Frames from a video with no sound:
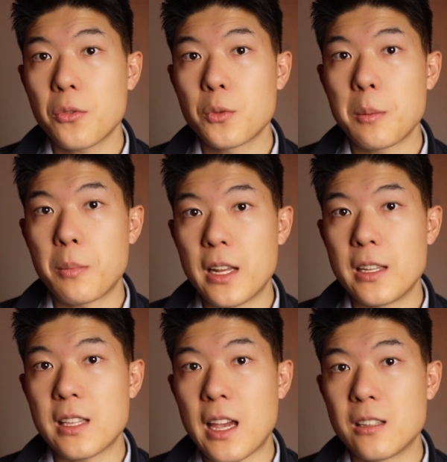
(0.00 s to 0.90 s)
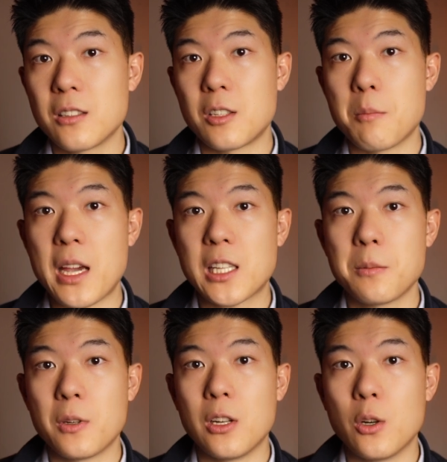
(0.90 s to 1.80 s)
3 plates handled the
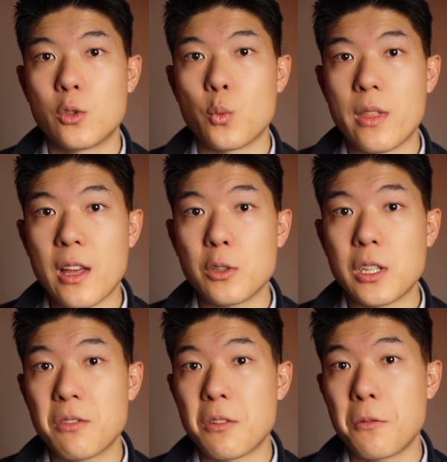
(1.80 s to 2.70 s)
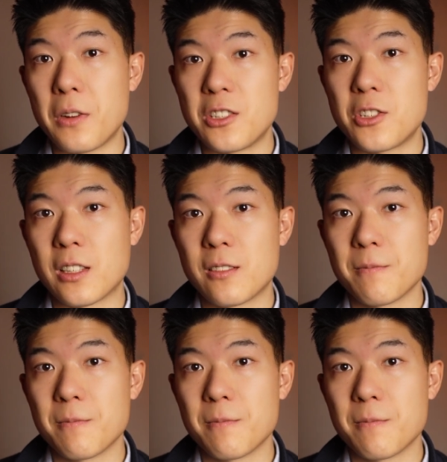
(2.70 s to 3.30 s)
maximum load without even flinching.